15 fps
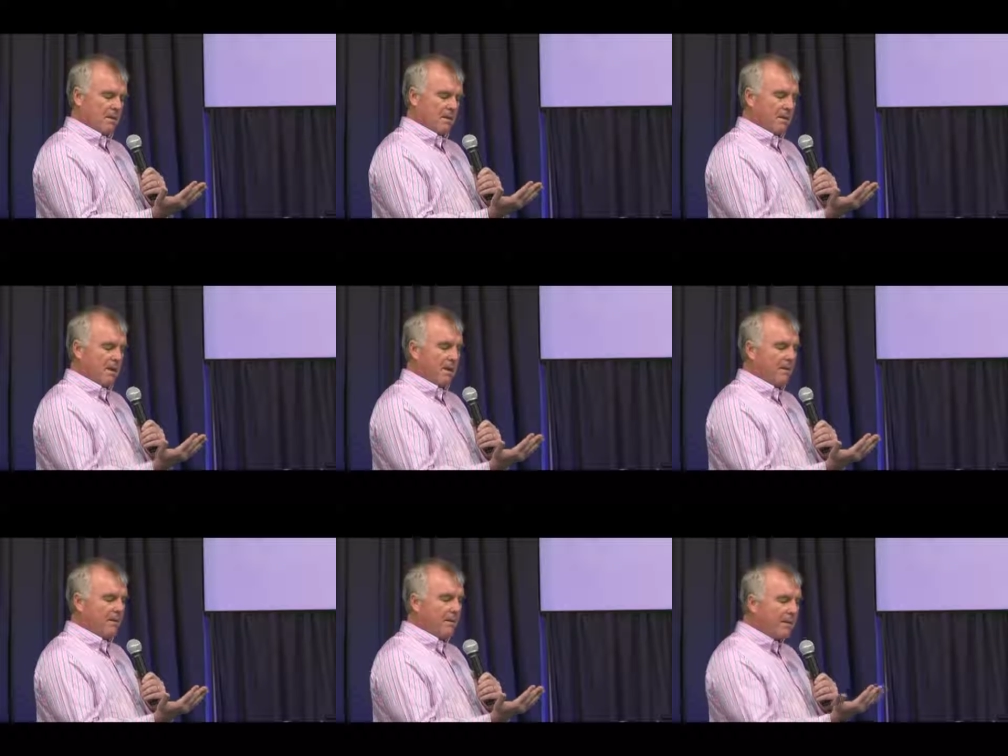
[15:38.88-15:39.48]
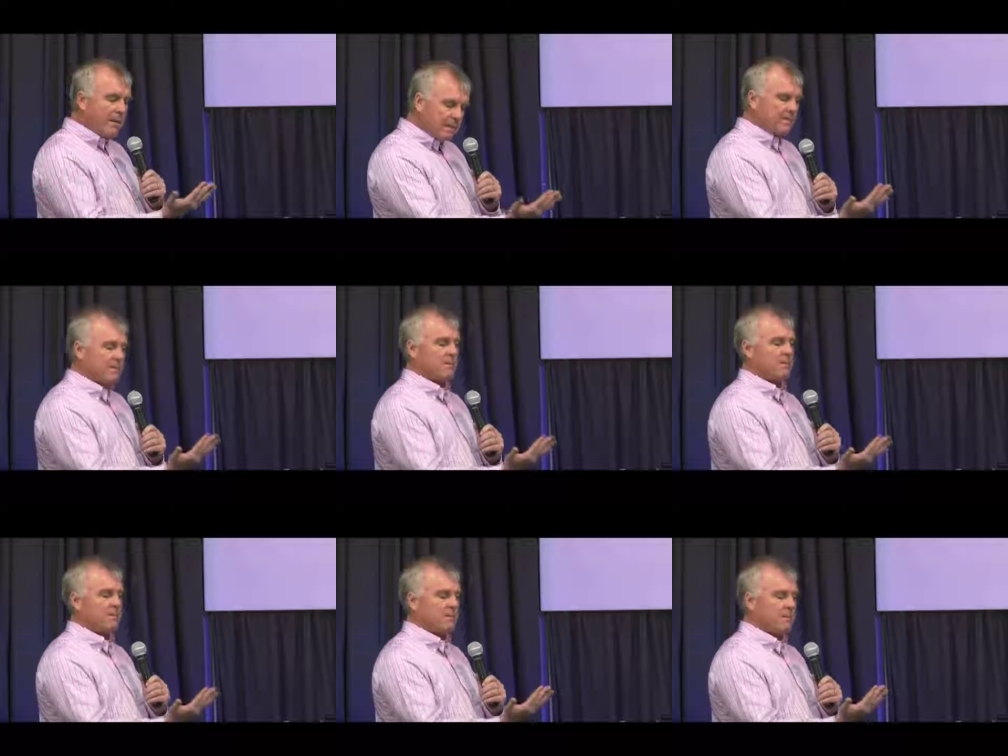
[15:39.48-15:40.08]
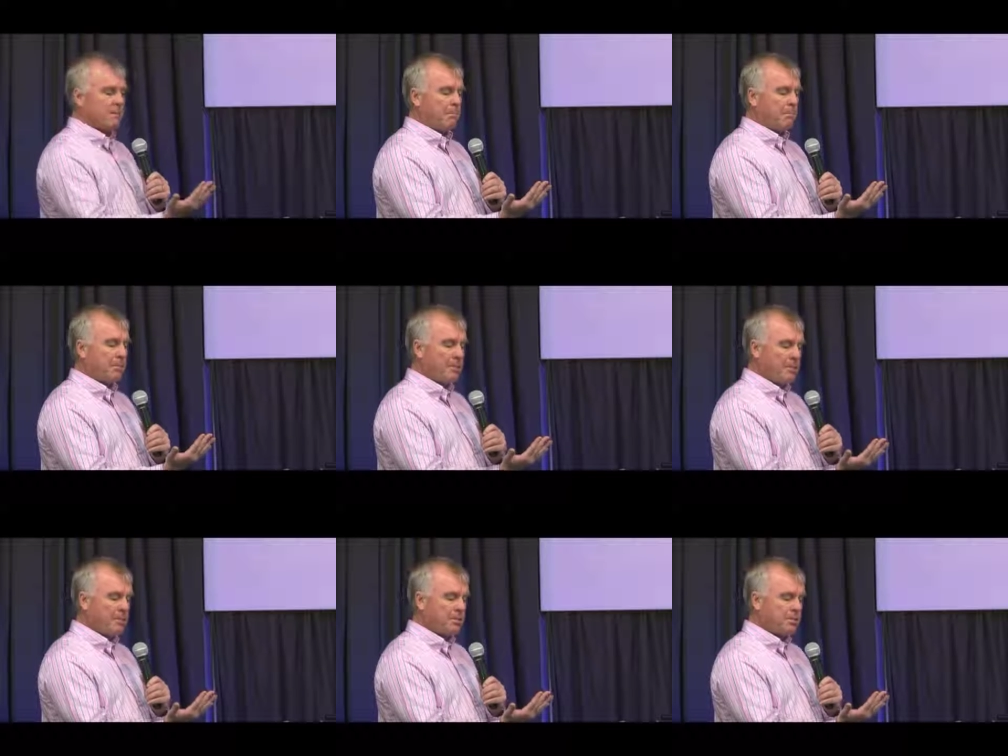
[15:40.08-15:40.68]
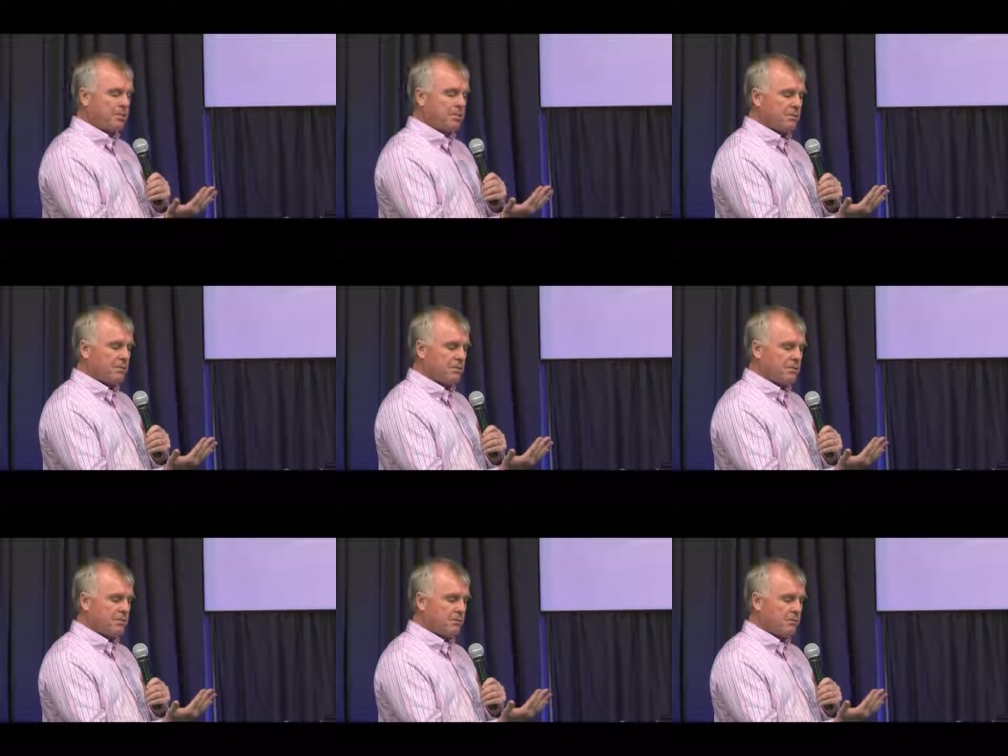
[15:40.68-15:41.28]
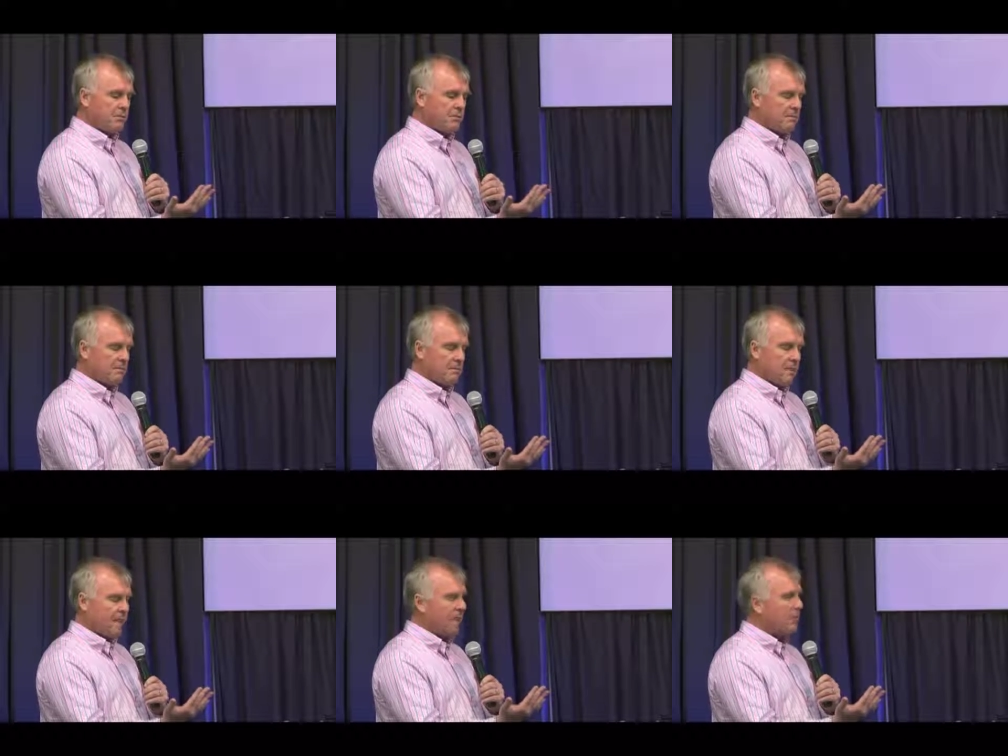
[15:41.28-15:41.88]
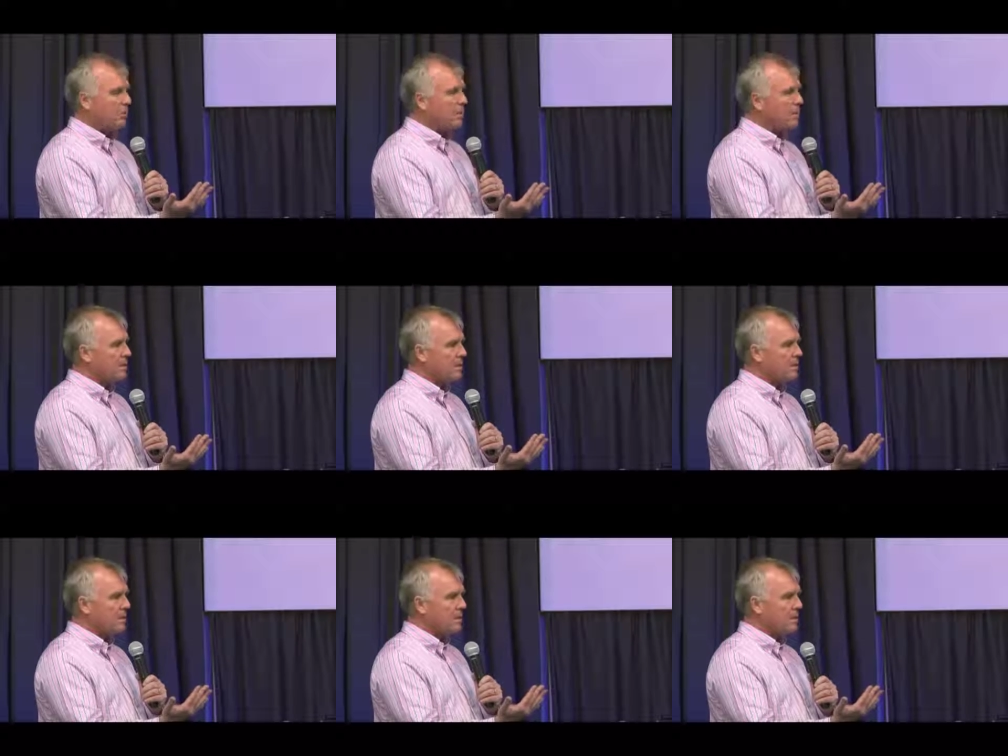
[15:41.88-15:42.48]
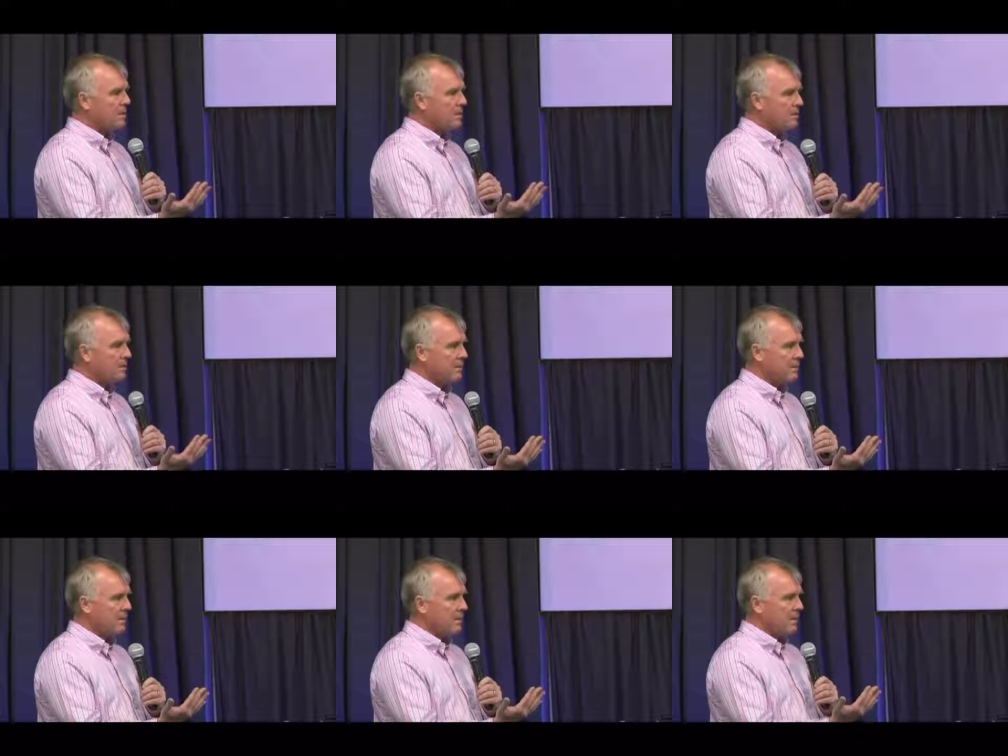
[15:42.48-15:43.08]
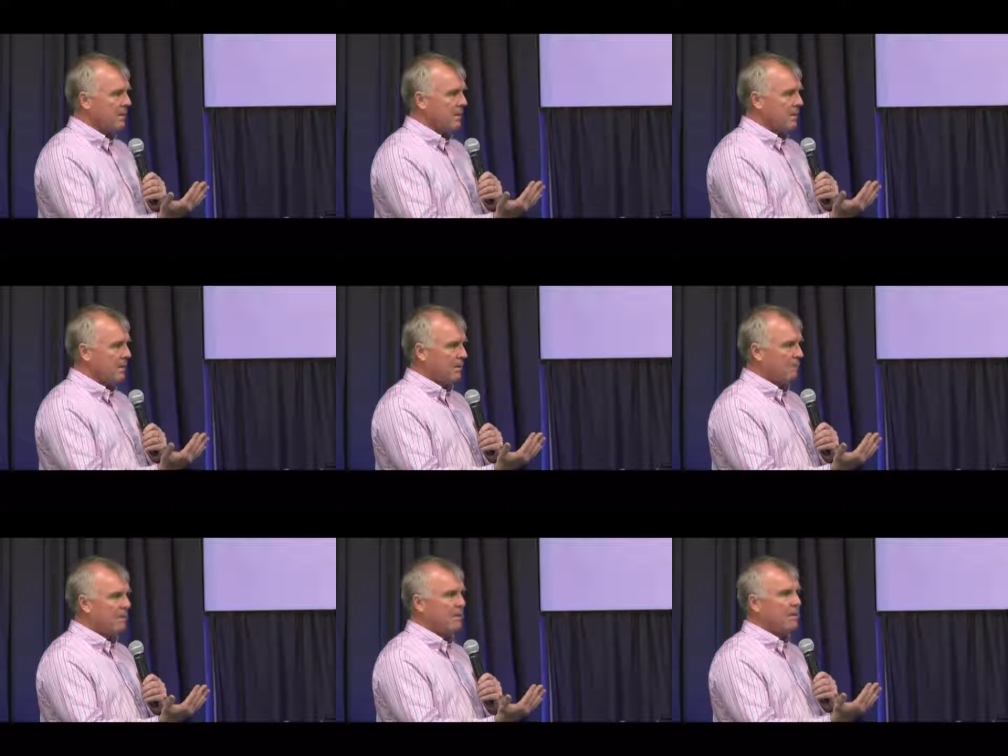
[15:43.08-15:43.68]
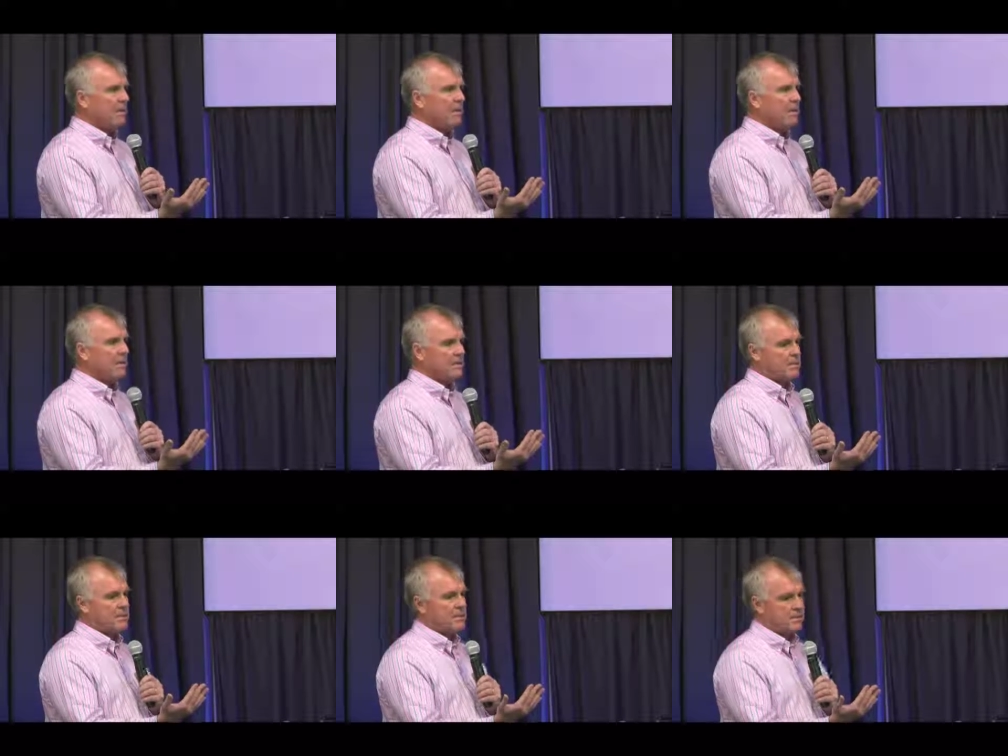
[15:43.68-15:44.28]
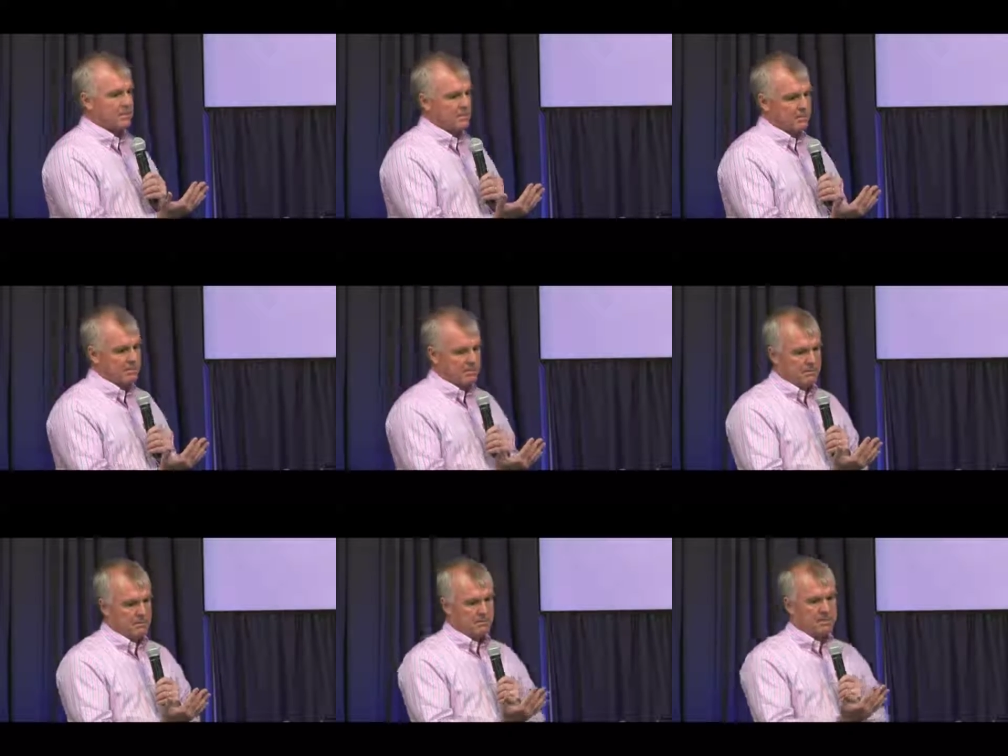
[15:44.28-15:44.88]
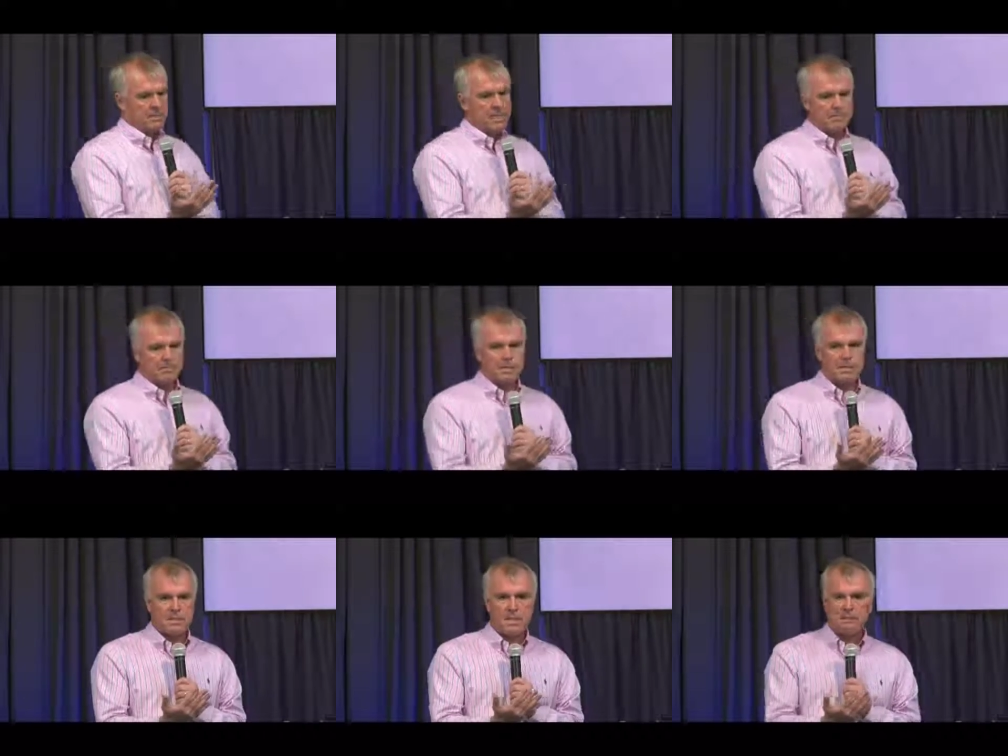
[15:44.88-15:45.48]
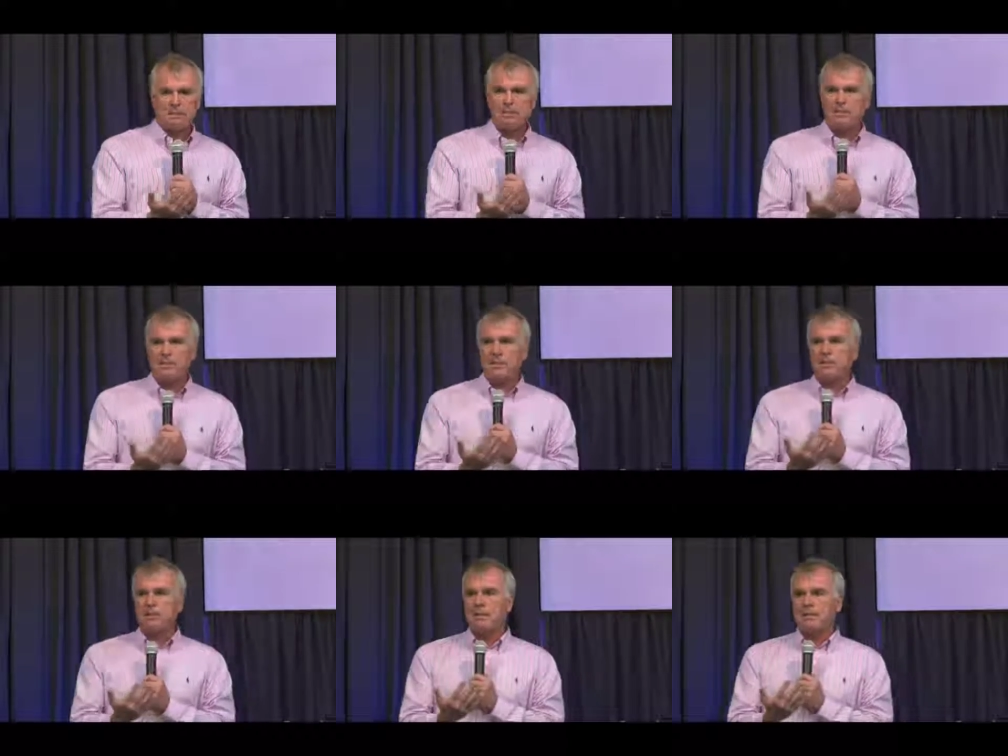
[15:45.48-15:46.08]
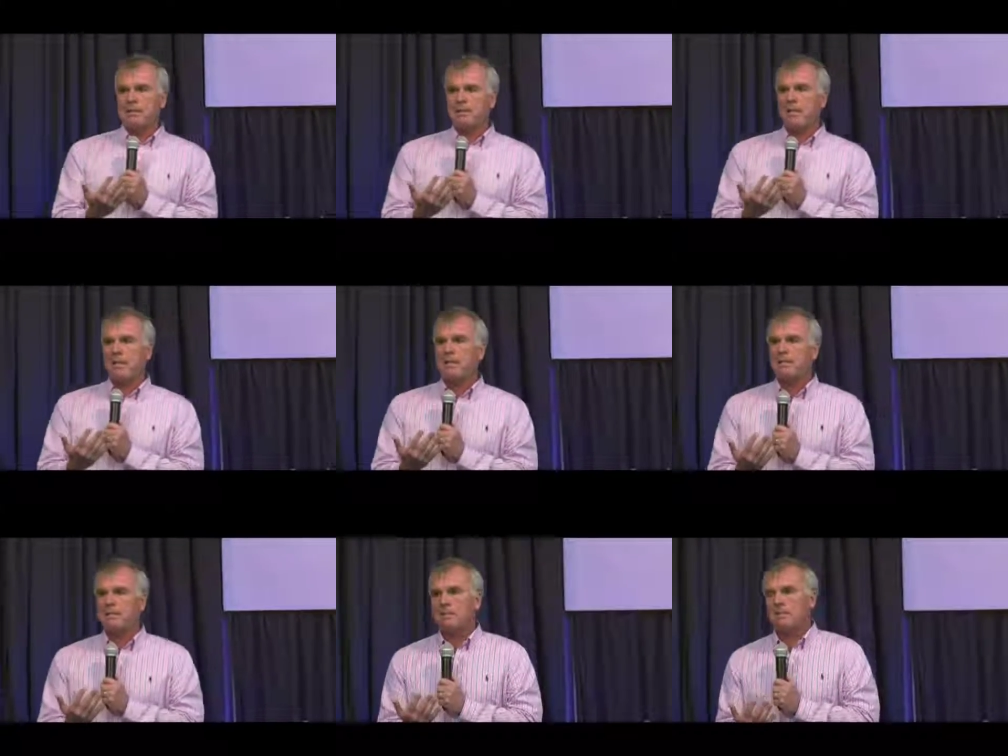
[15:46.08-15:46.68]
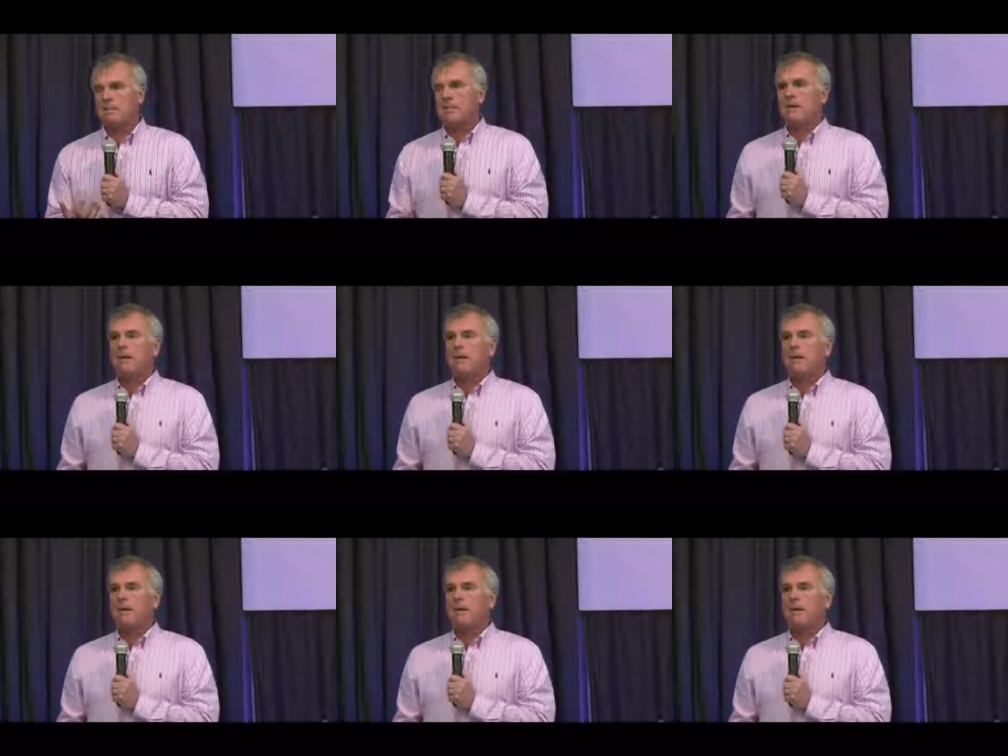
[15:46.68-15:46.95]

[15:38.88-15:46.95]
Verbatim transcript: and I read the page, and it was about Leviticus in chapter 17 that says,